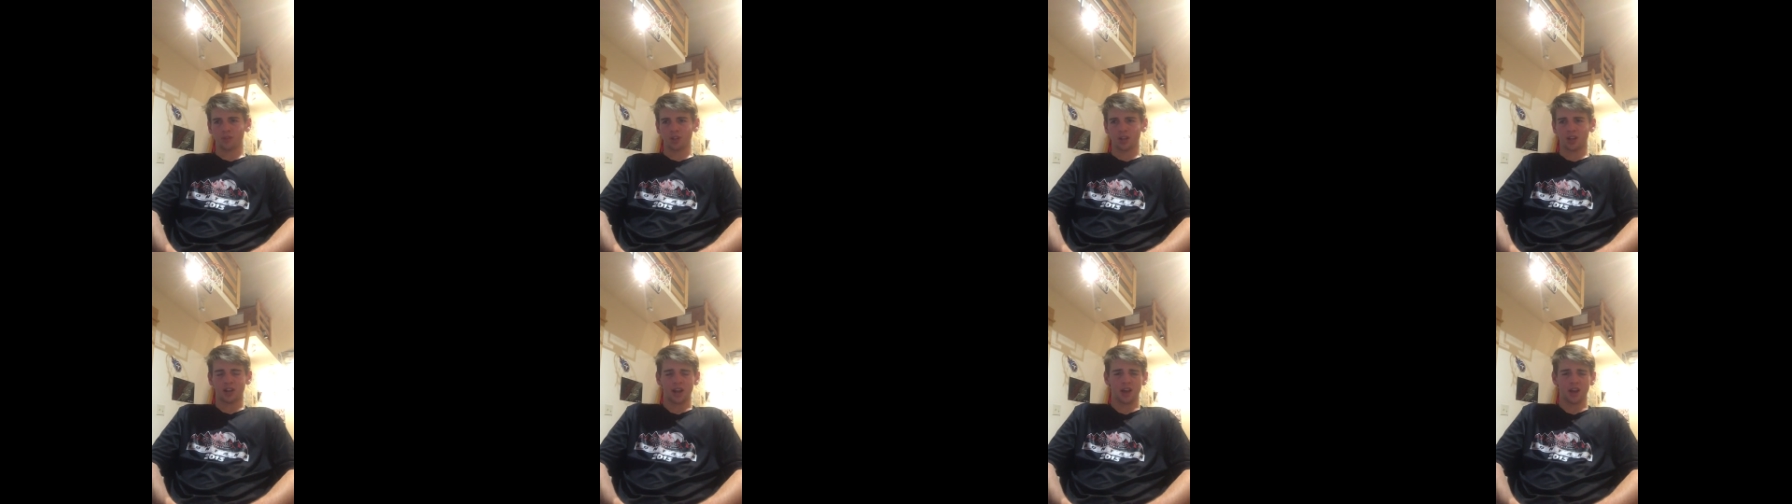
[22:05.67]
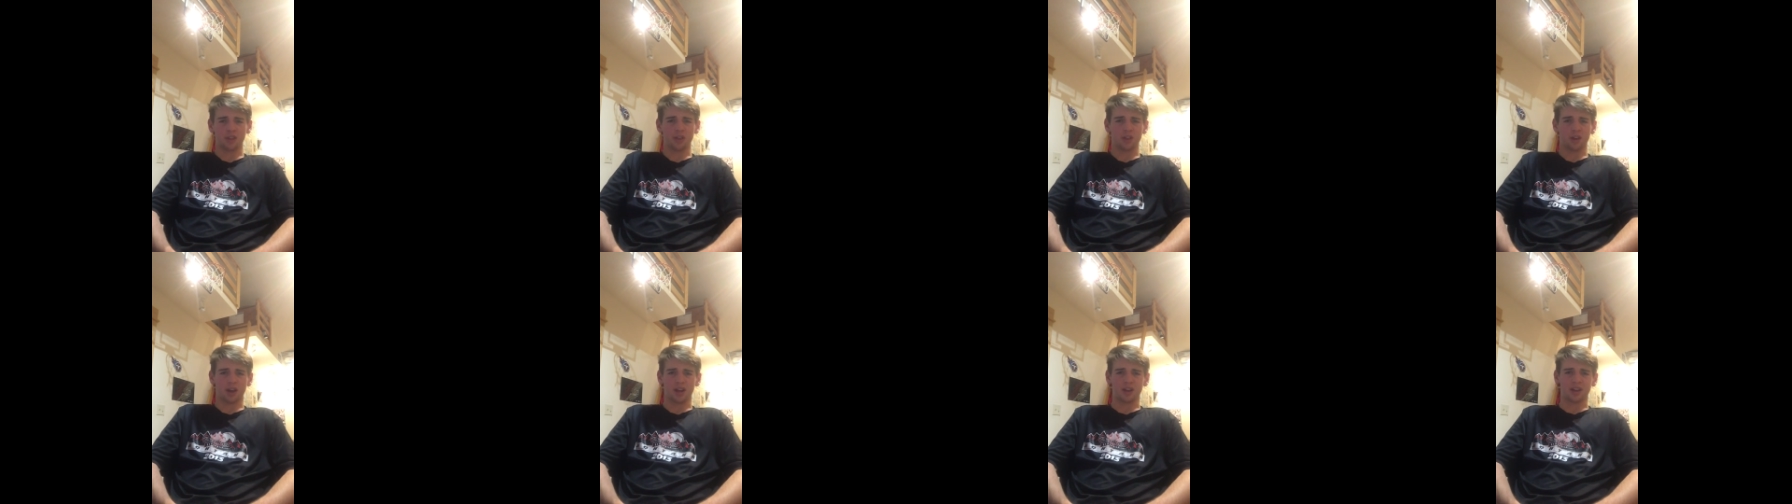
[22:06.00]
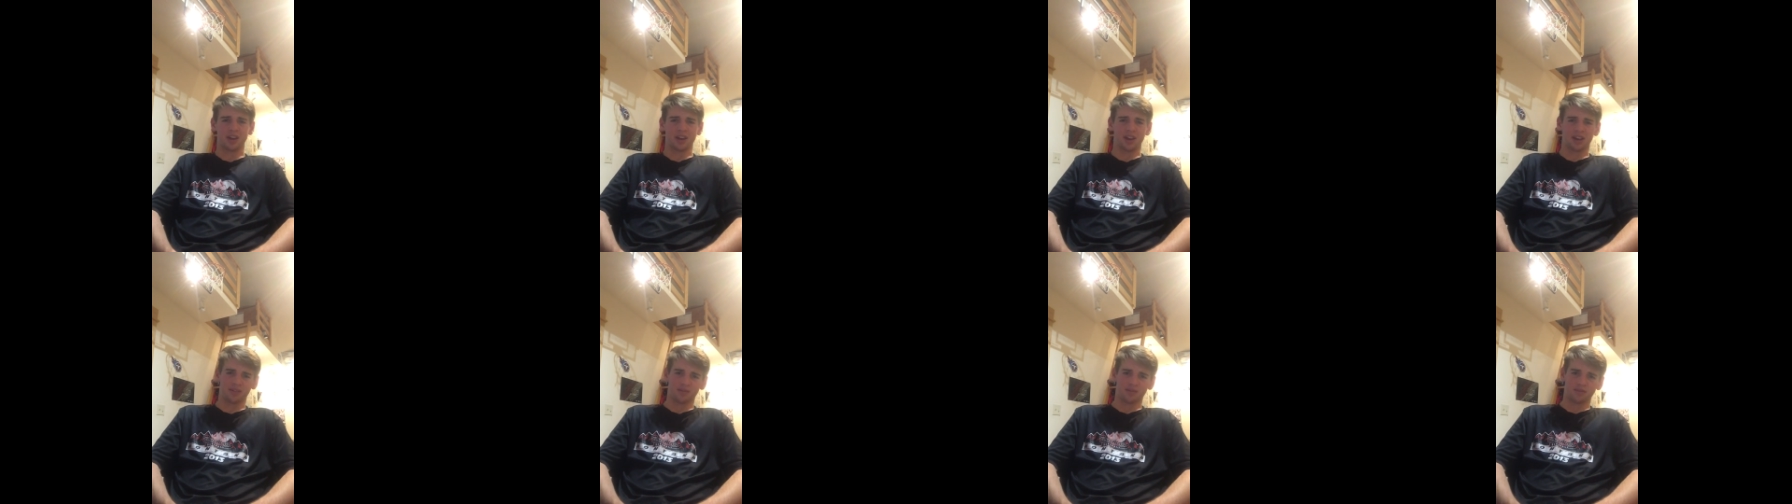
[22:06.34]
And I thought,
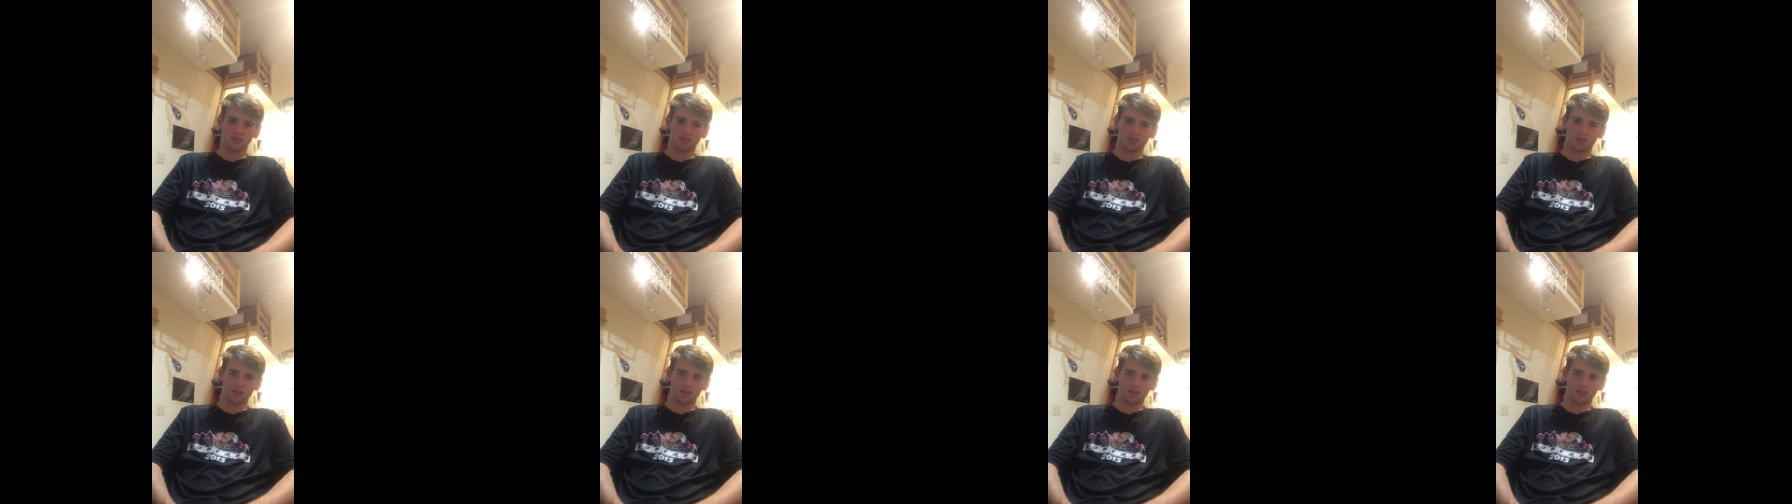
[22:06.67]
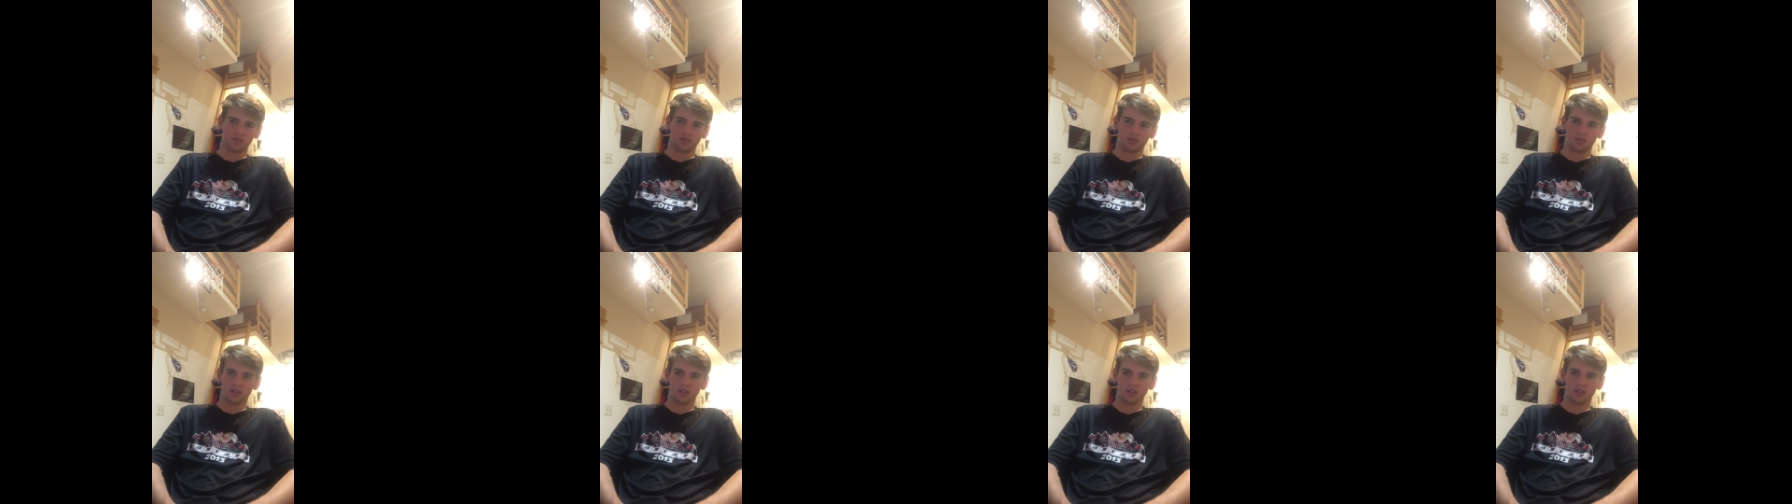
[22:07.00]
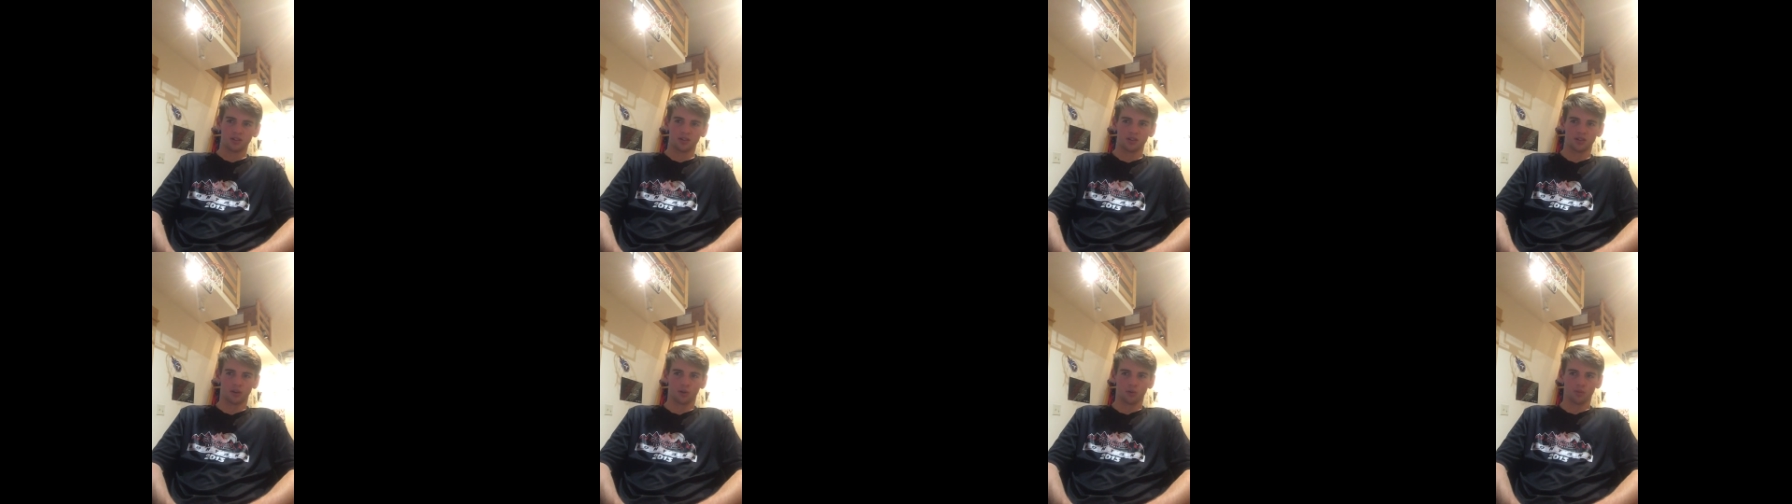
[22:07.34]

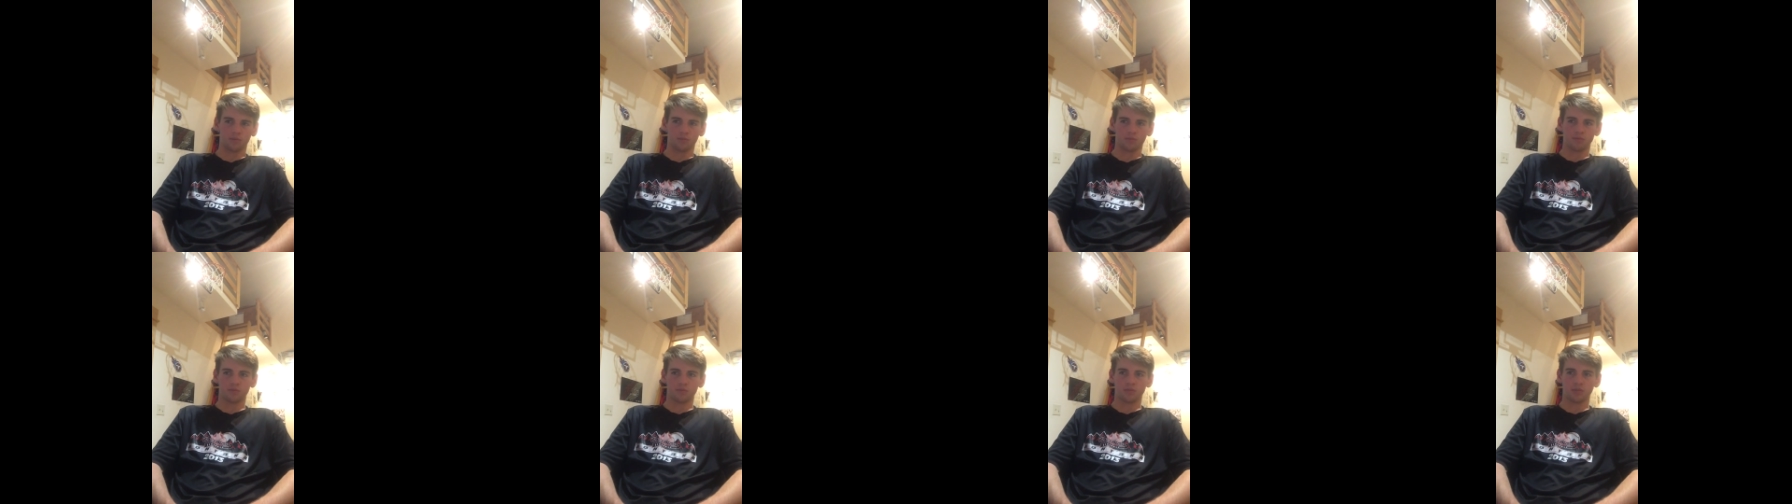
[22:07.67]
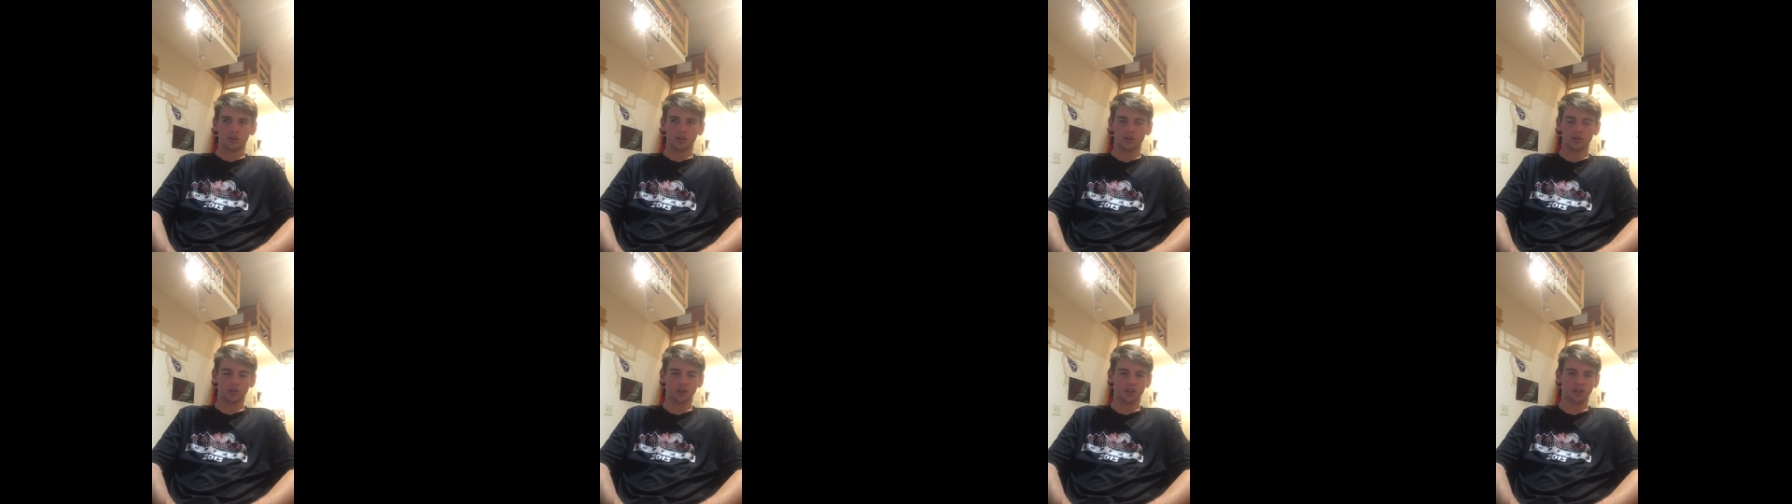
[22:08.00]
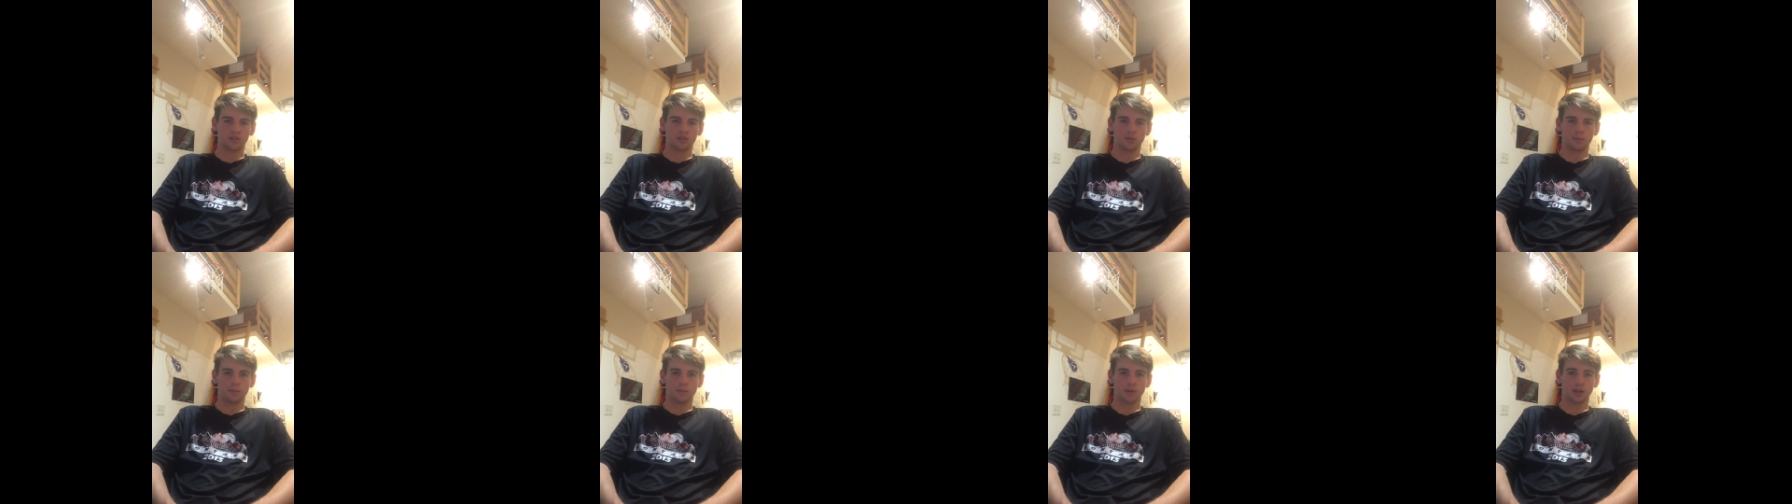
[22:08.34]
he'll get
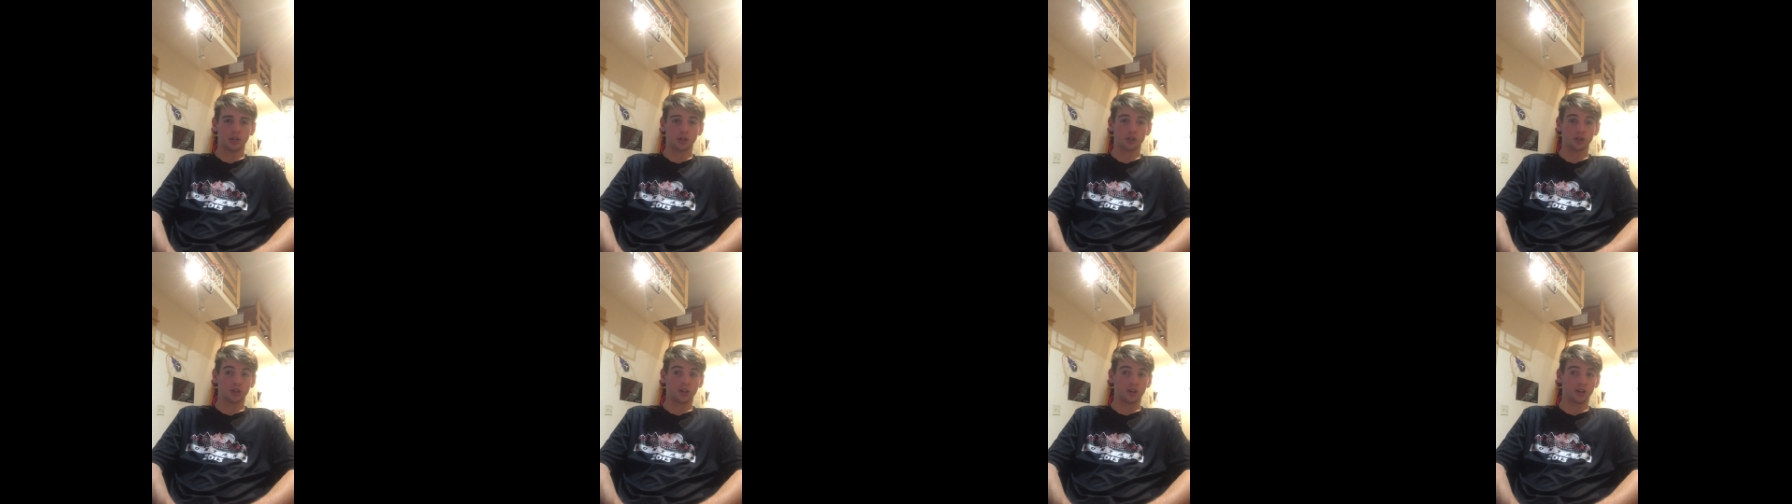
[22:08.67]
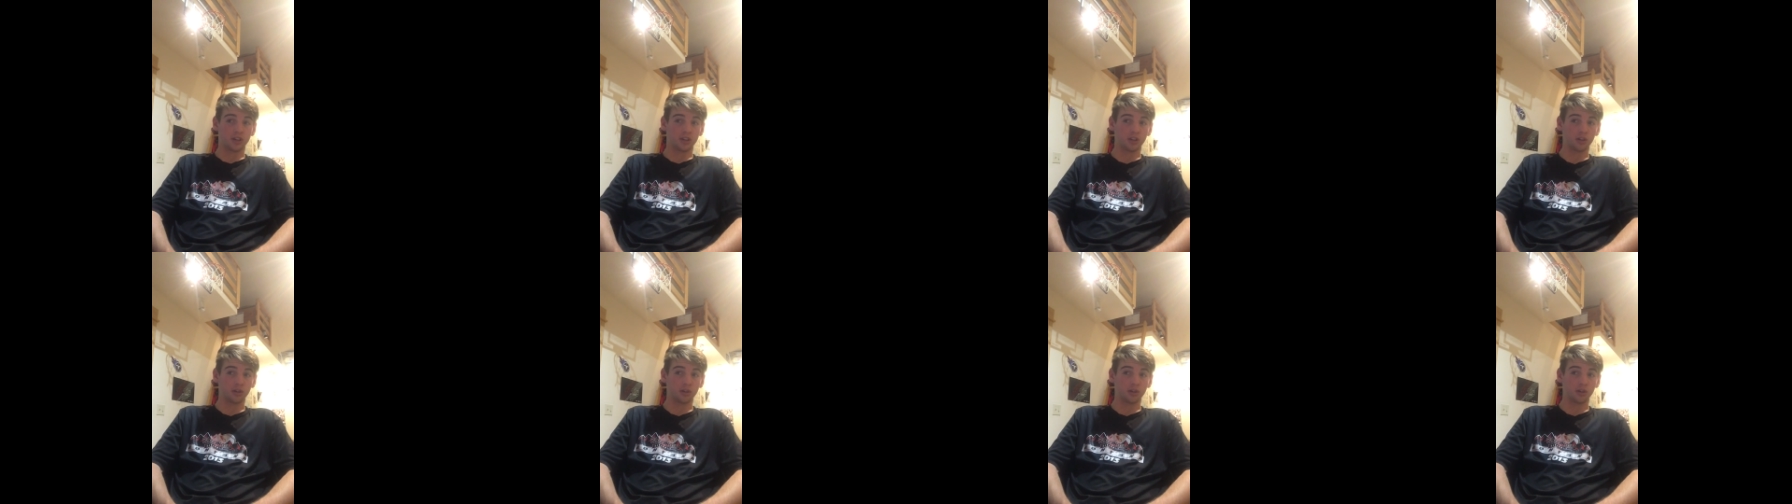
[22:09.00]
some minutes off.